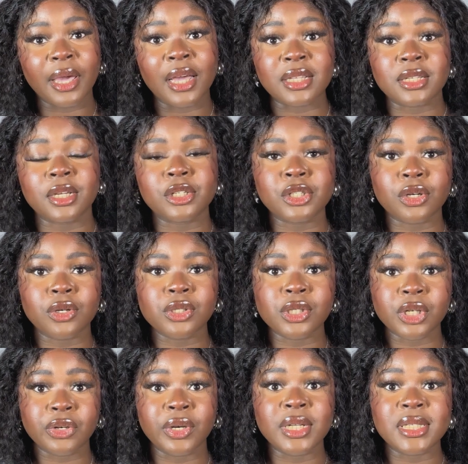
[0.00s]
attention to
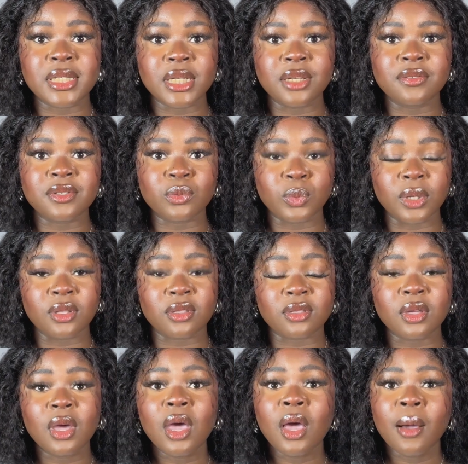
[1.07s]
prints with
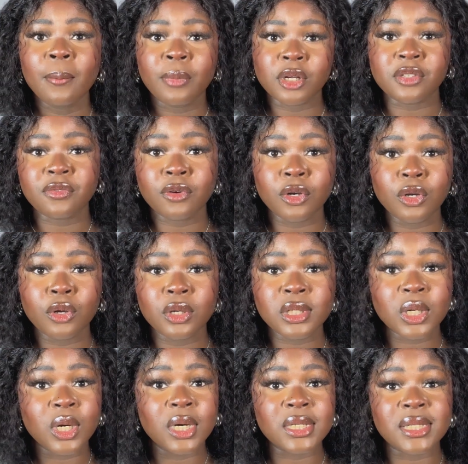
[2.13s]
portfolios
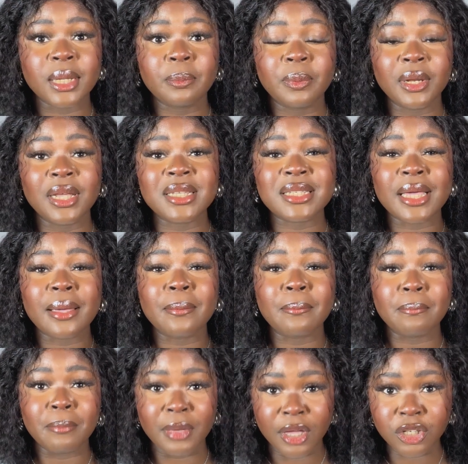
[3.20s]
because it plays a
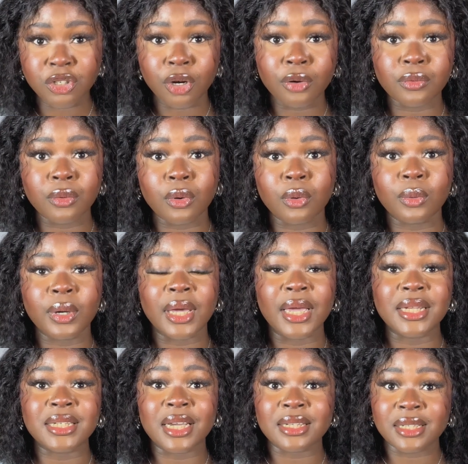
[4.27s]
major role
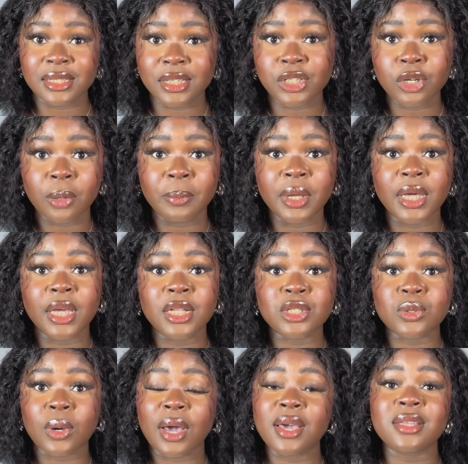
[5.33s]
in their decision making
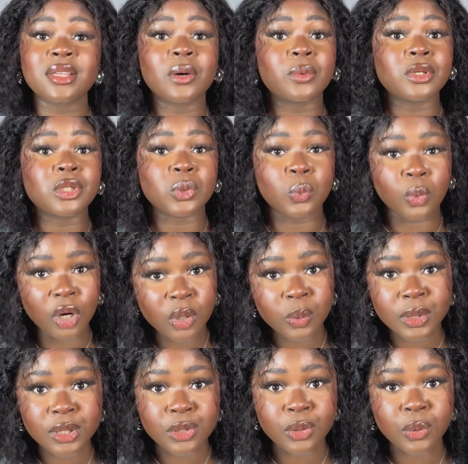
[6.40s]
to either want to work
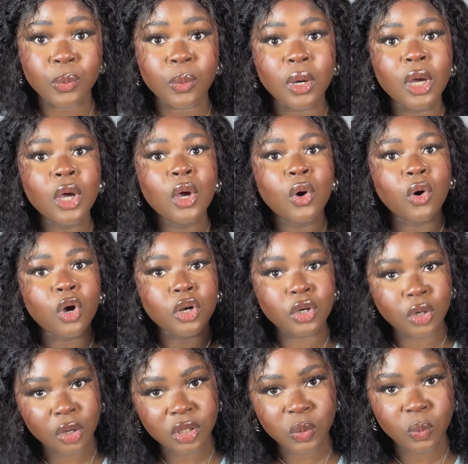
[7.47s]
with you or
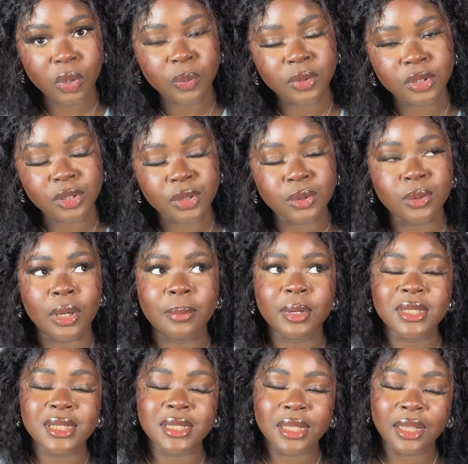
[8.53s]
not work with you. I'm going
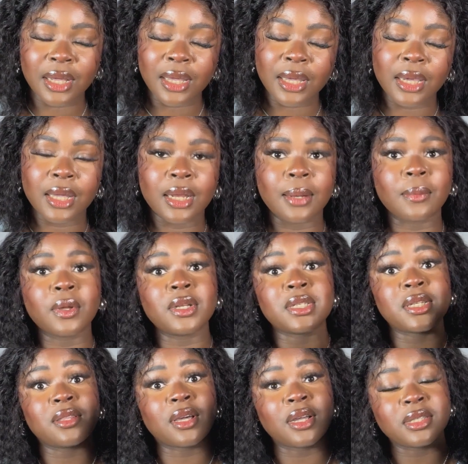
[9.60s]
to say that again. I'm going to
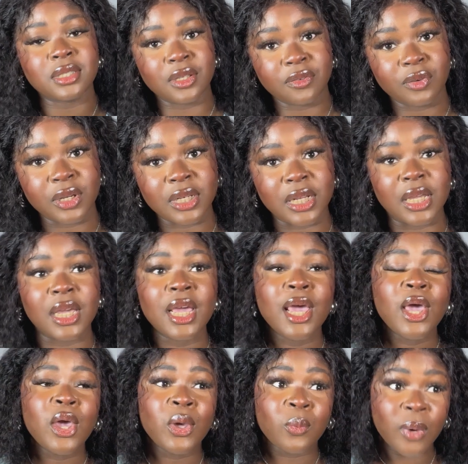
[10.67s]
say that differently.
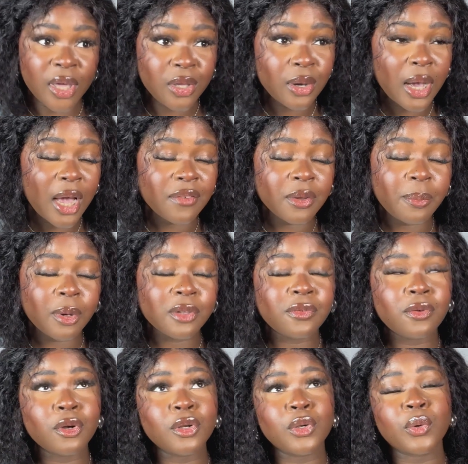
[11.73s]
When you have a
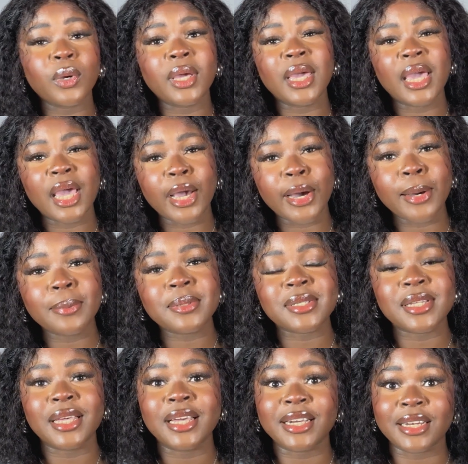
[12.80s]
portfolio, it
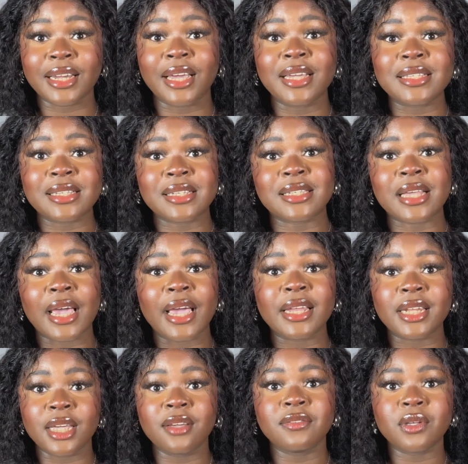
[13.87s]
helps a client decide
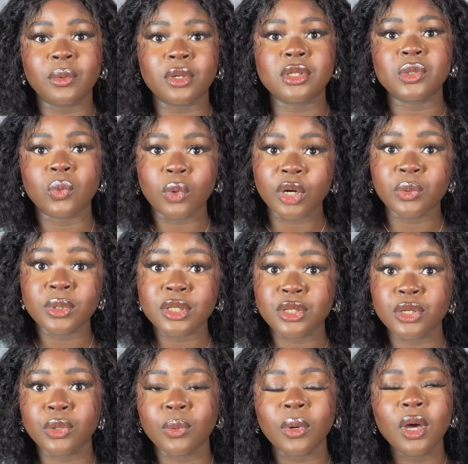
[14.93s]
if they want to work with
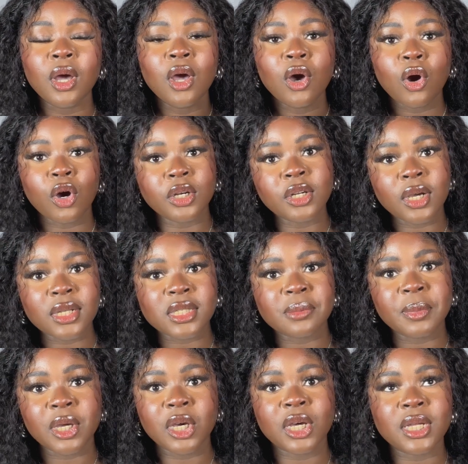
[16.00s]
you or not,
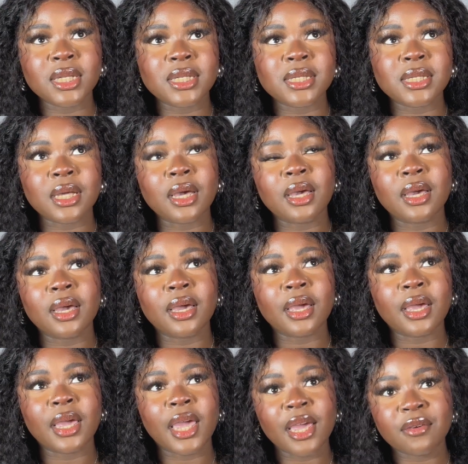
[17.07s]
because
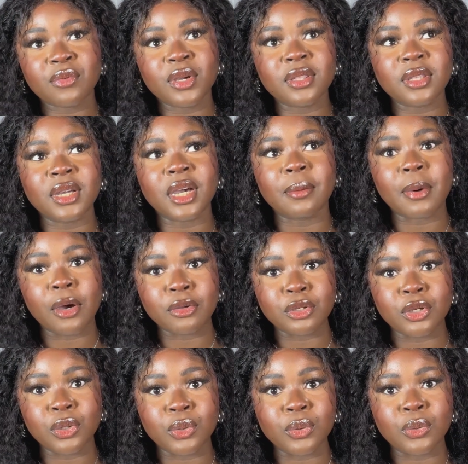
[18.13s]
everything about
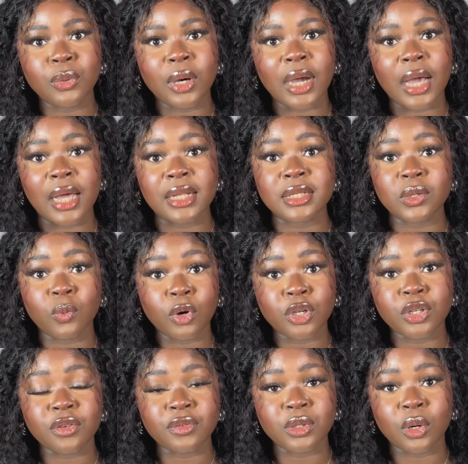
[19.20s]
you and the
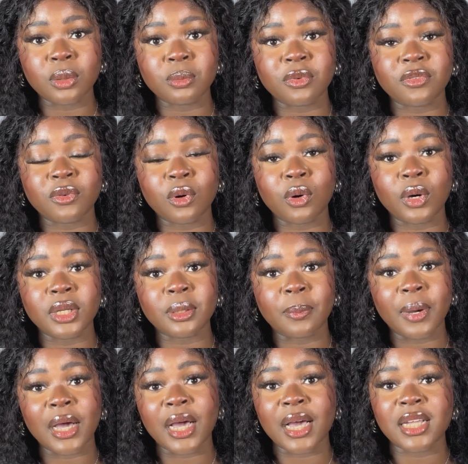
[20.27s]
work you've done before in the
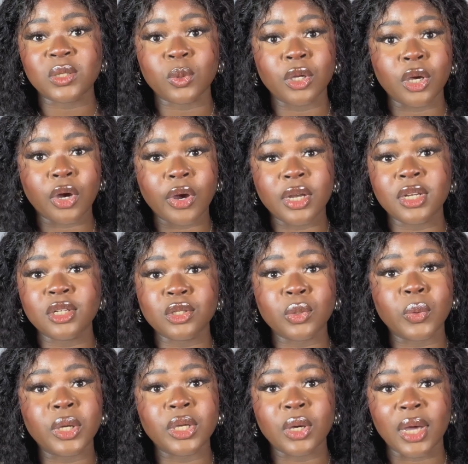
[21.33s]
past, what you're currently
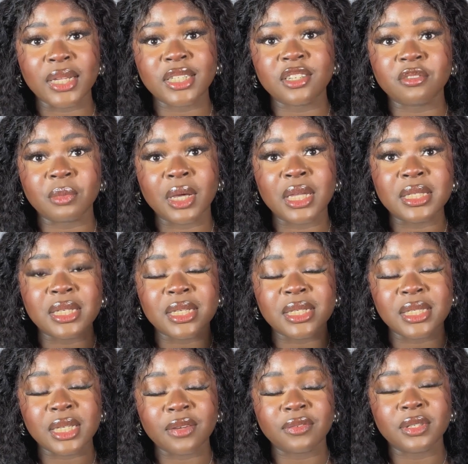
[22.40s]
doing, your achievement is
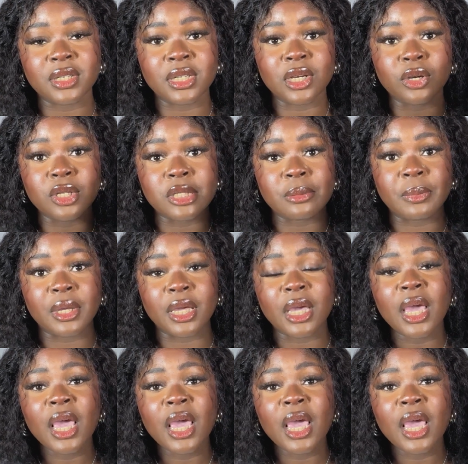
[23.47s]
definitely going to be